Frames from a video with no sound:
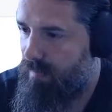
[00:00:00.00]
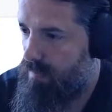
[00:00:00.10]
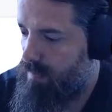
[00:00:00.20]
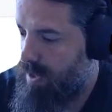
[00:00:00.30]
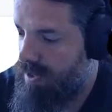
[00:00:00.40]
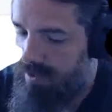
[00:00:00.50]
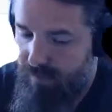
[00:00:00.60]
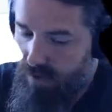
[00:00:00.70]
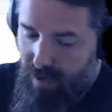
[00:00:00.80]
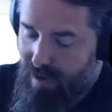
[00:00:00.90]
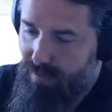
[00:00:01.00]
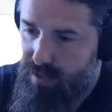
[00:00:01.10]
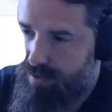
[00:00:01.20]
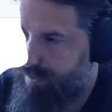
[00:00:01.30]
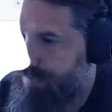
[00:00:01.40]
not having to
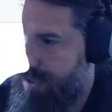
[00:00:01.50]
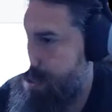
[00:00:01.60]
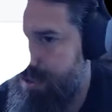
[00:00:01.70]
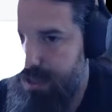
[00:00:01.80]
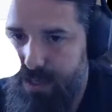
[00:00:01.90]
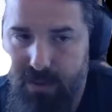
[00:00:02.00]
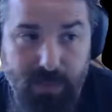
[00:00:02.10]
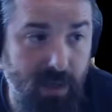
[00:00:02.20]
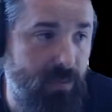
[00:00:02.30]
define a CI pipeline